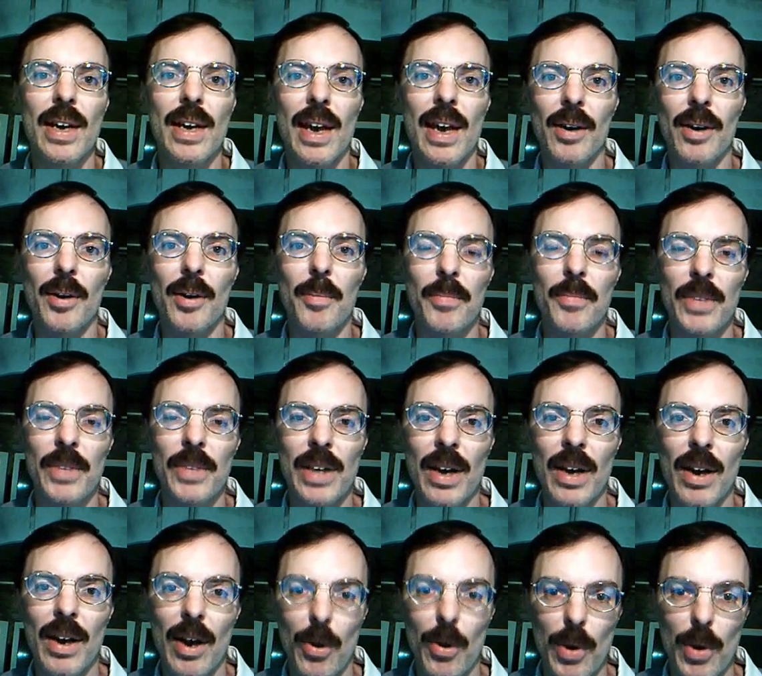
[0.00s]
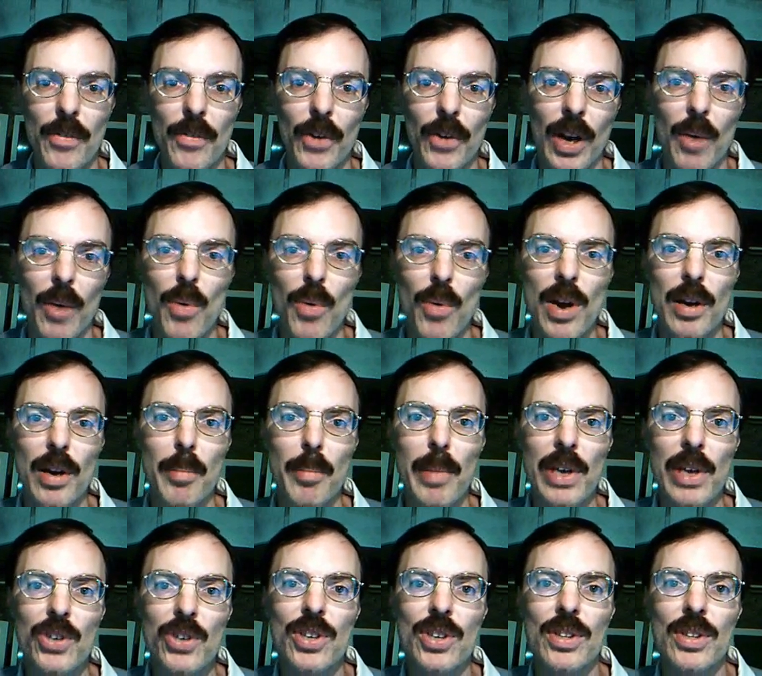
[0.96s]
Now, now, however, I want to
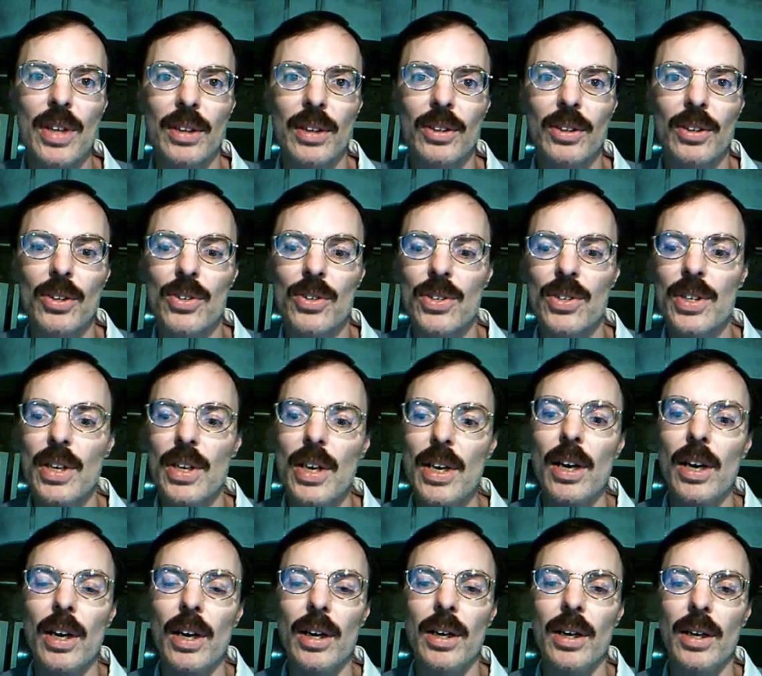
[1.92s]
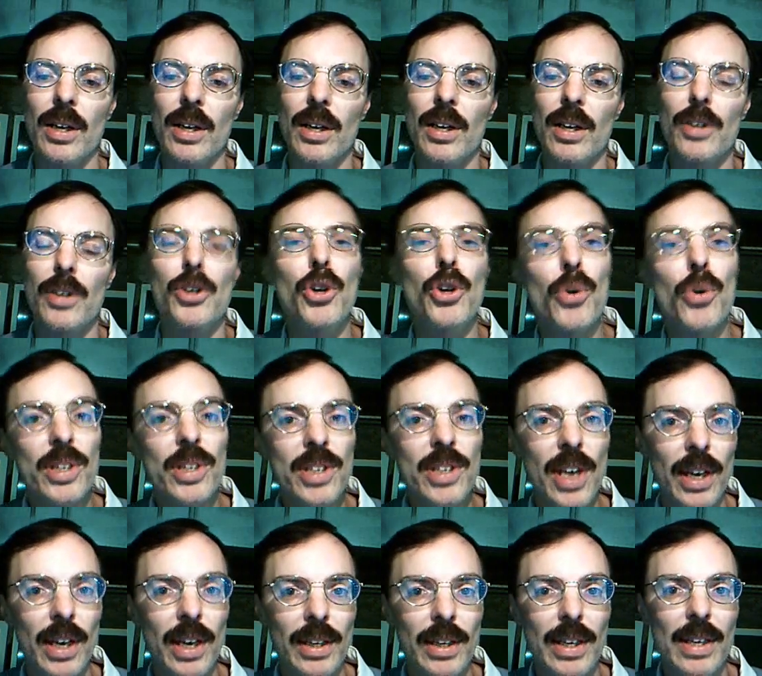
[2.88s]
mention that there's uh, a newer
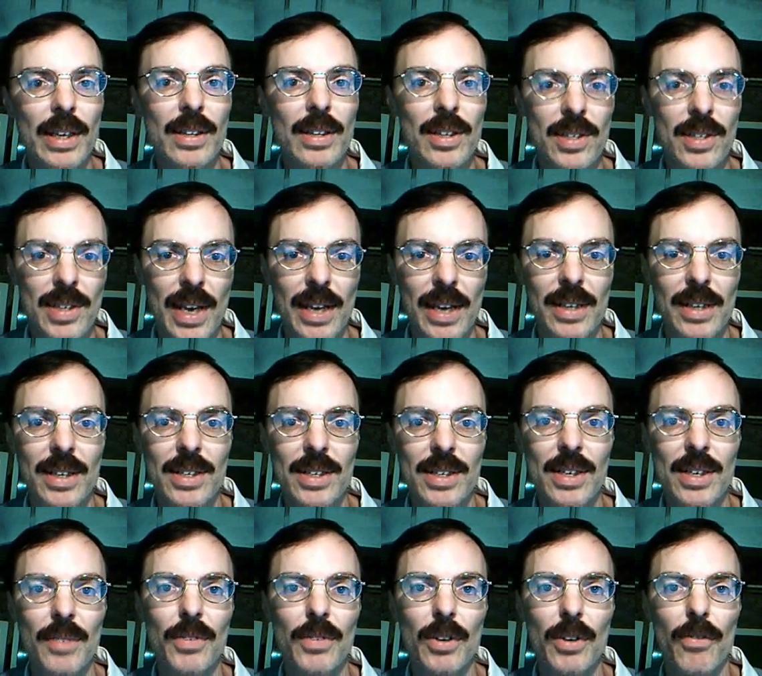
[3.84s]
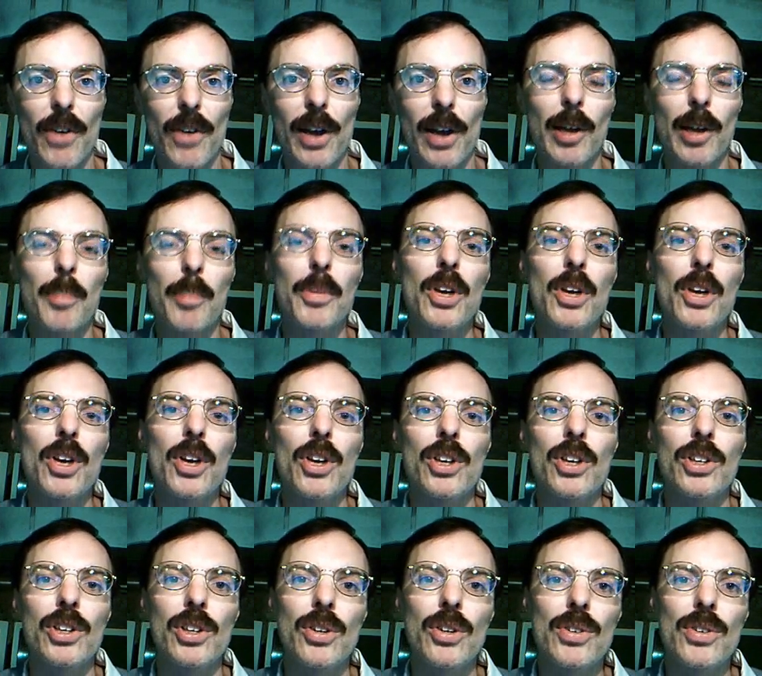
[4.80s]
technique that scientists have developed
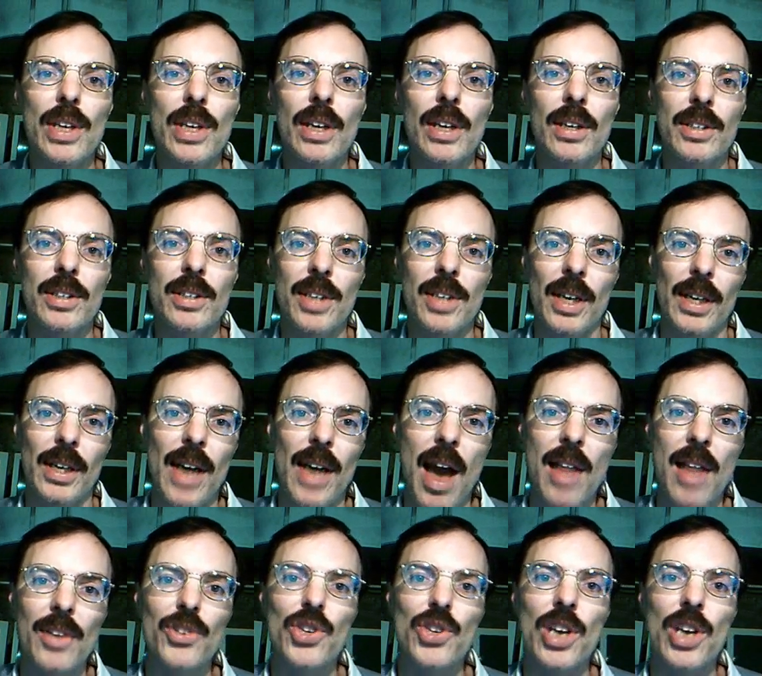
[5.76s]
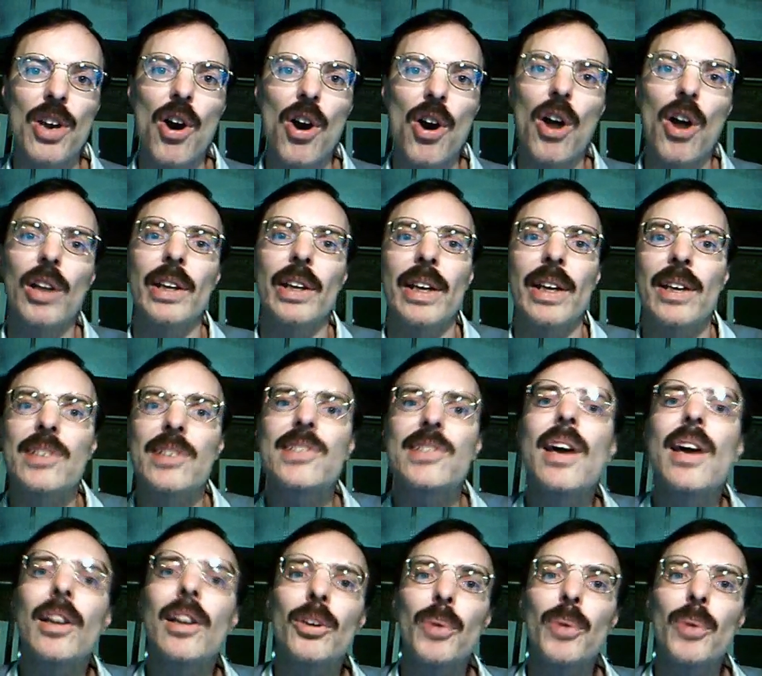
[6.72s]
using a technology called
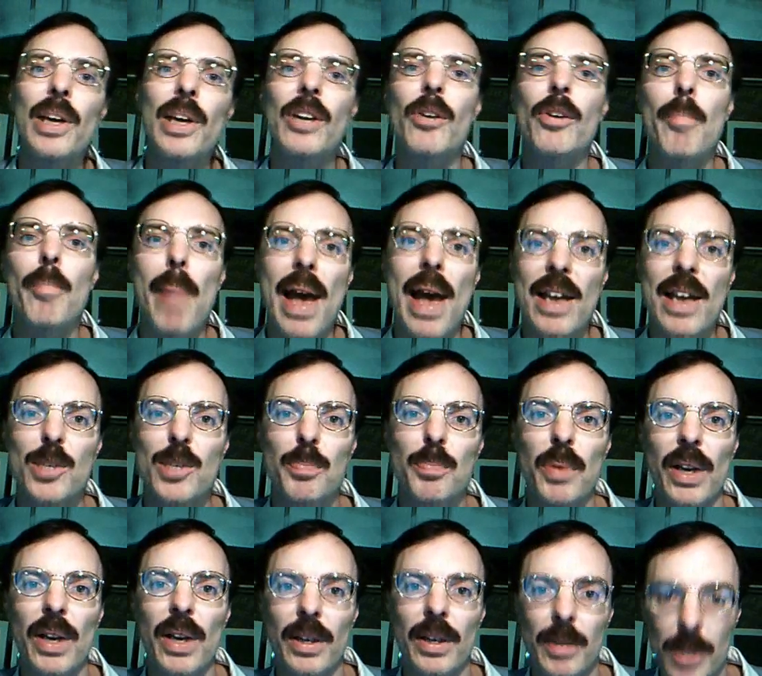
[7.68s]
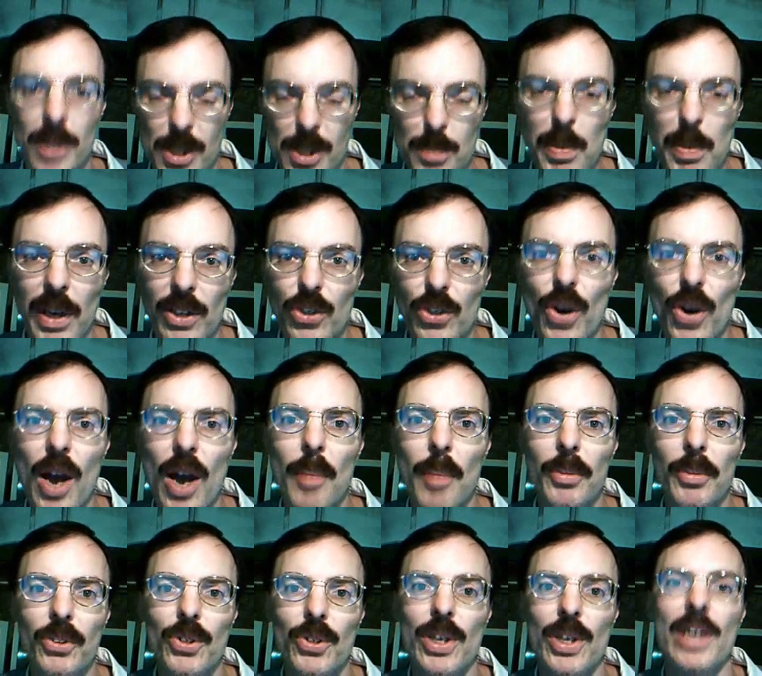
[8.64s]
accelerator mass
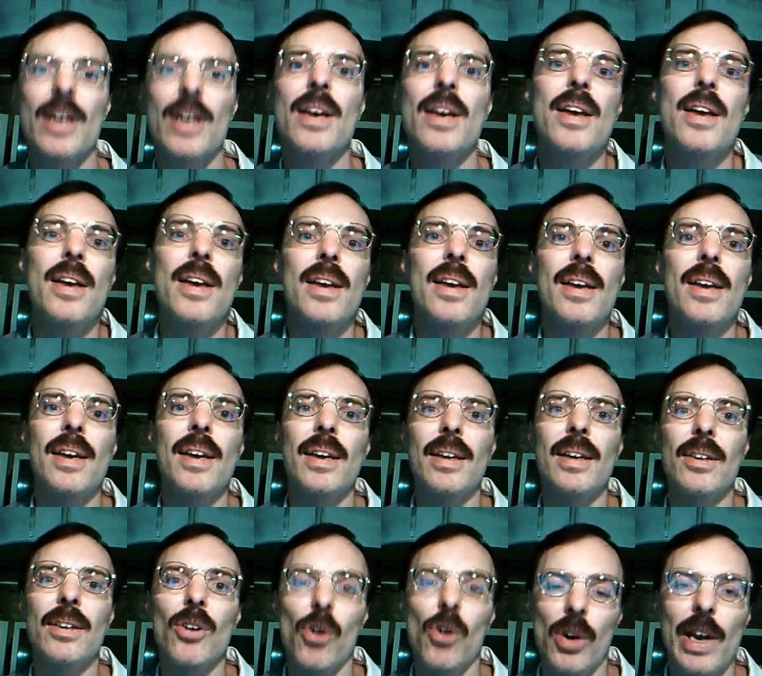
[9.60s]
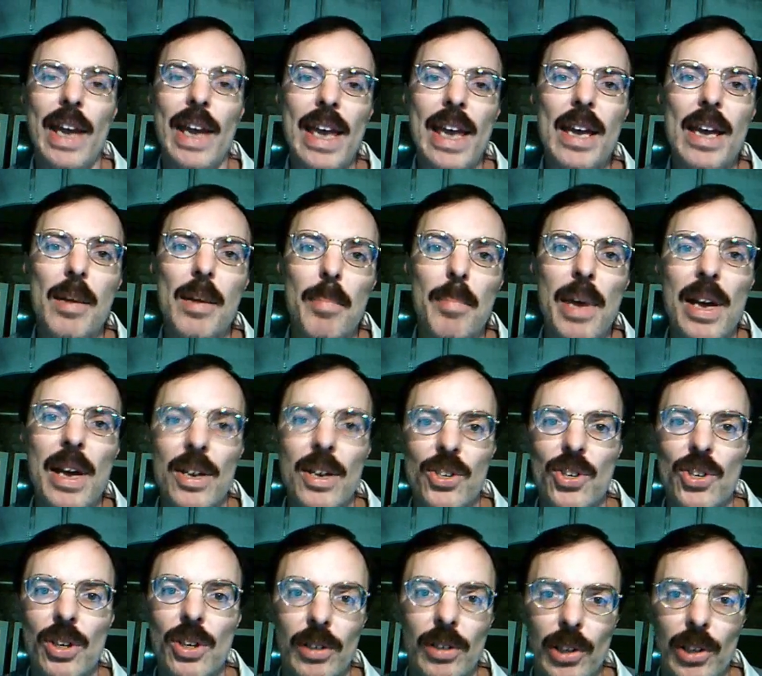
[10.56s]
spectrometry, and or A M
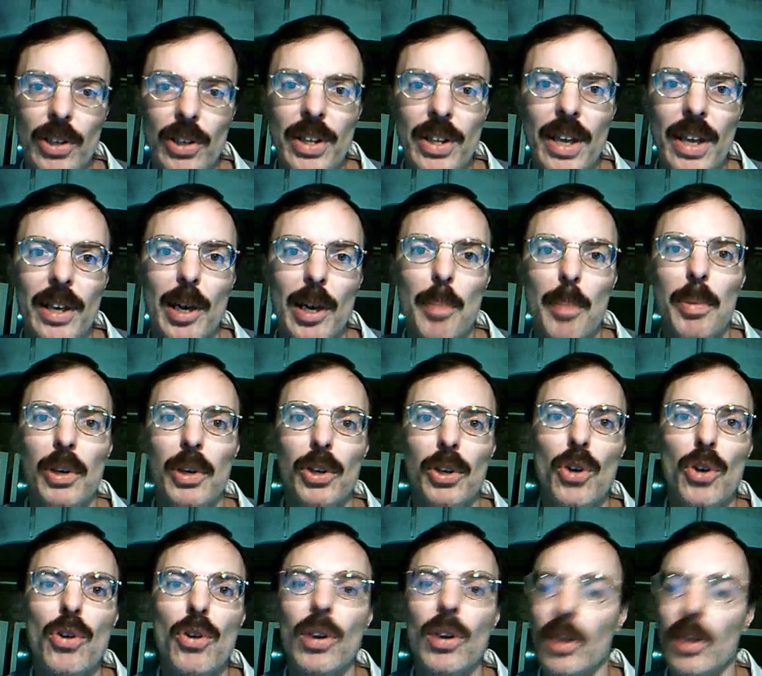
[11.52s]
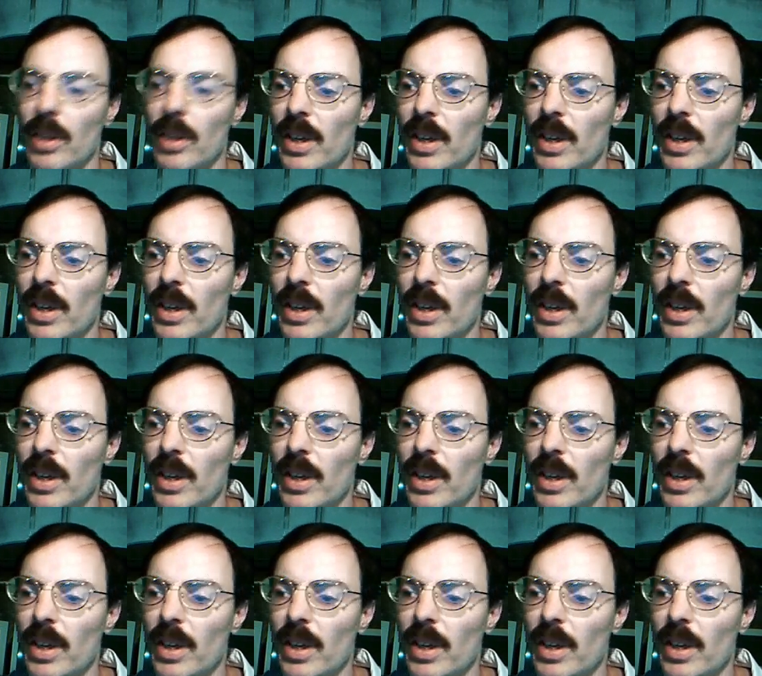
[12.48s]
S. You look that up on Google,